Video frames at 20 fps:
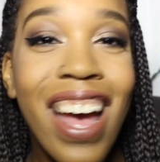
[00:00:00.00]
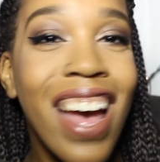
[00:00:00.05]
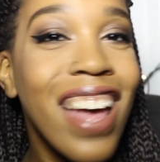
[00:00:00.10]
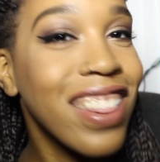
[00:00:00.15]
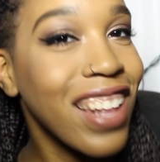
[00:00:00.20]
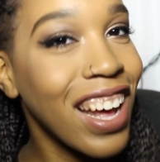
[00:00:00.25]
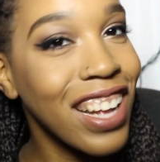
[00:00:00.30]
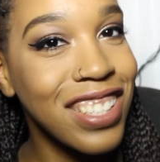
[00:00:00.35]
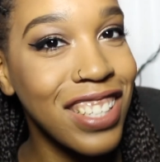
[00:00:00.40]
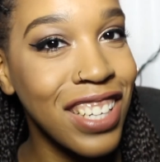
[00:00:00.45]

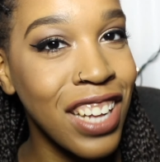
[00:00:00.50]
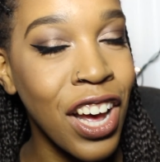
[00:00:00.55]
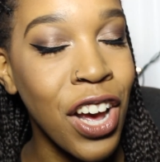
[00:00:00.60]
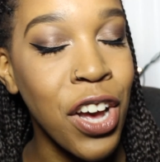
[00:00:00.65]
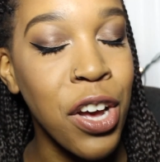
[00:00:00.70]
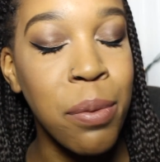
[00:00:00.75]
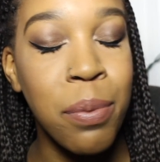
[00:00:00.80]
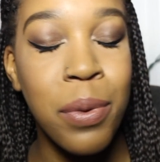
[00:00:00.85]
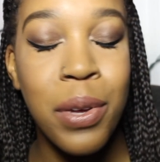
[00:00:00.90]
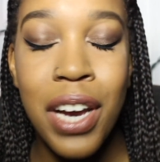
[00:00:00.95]
And that's it. I
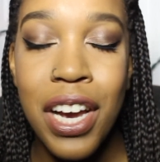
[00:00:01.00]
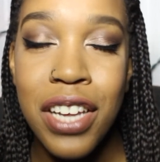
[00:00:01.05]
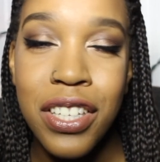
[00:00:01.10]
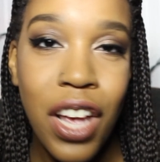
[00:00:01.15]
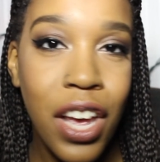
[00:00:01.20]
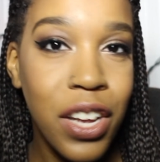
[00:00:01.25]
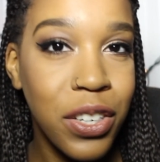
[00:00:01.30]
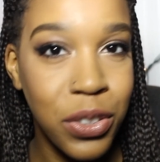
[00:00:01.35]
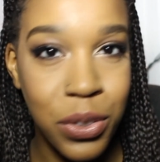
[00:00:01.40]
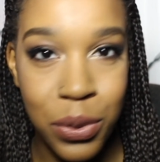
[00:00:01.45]
hope you
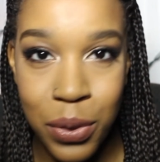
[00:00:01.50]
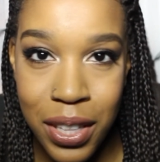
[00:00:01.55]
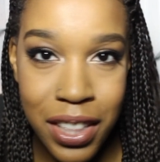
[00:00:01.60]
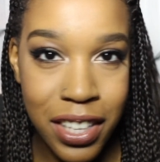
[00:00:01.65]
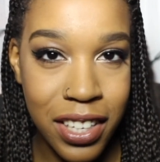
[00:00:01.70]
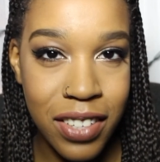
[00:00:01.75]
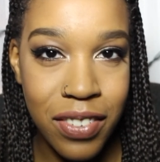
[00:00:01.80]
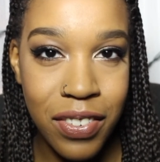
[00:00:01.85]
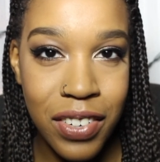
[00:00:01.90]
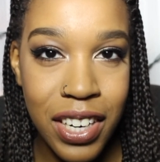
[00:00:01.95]
guys enjoyed
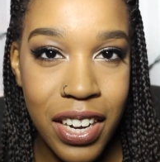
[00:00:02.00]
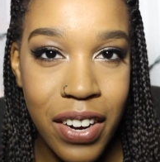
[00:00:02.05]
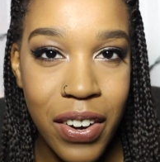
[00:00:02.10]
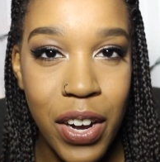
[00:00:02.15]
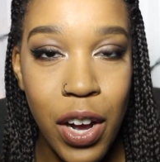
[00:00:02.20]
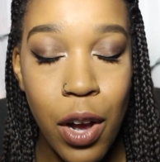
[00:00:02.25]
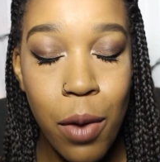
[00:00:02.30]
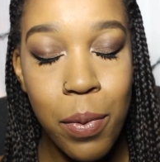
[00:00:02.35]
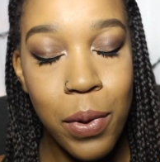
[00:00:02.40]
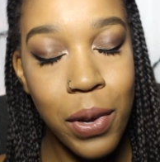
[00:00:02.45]
this video. I
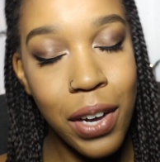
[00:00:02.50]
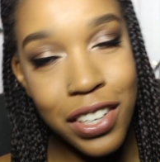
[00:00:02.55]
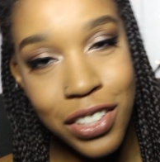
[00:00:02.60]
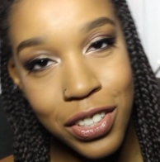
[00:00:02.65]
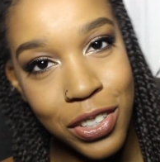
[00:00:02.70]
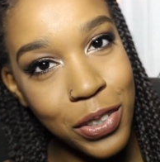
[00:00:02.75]
hope you guys